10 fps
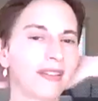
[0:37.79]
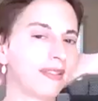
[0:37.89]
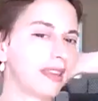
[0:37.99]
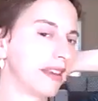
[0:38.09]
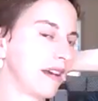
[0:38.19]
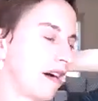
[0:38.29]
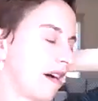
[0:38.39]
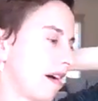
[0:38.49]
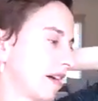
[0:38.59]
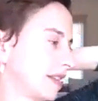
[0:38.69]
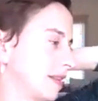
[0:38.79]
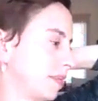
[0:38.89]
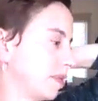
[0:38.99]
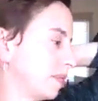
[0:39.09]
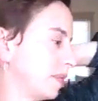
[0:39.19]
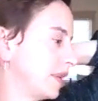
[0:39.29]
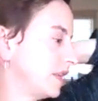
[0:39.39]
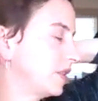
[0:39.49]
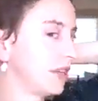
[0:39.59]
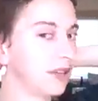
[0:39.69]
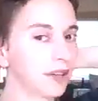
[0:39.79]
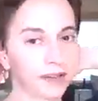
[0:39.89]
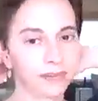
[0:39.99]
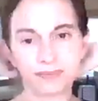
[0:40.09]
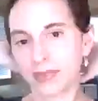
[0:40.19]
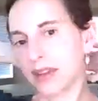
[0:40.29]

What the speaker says: at the occipital ridge here,